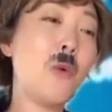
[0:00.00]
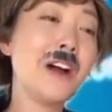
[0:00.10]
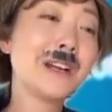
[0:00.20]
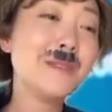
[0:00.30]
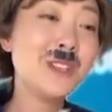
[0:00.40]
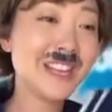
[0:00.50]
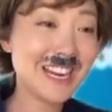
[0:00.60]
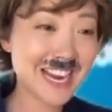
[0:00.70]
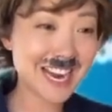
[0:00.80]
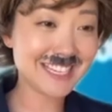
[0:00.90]
Welcome to the
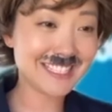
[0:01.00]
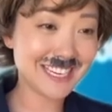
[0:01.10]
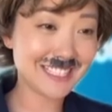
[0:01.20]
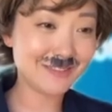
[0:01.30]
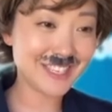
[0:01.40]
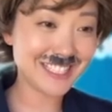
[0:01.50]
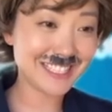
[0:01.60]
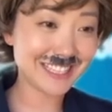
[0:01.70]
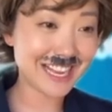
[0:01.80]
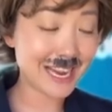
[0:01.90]
United States of
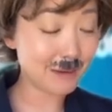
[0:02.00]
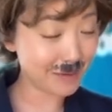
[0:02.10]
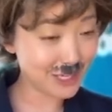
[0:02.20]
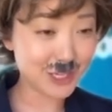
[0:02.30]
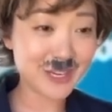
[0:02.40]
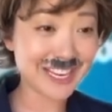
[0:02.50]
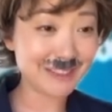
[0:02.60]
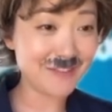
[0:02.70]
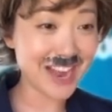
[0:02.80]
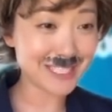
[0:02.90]
Disneyland. Make sure you
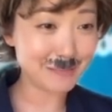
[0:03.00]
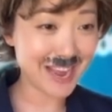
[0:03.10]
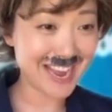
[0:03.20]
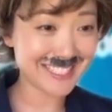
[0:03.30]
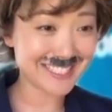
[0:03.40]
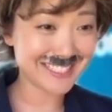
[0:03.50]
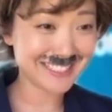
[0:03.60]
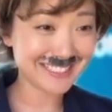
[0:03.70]
get the Fast Pass.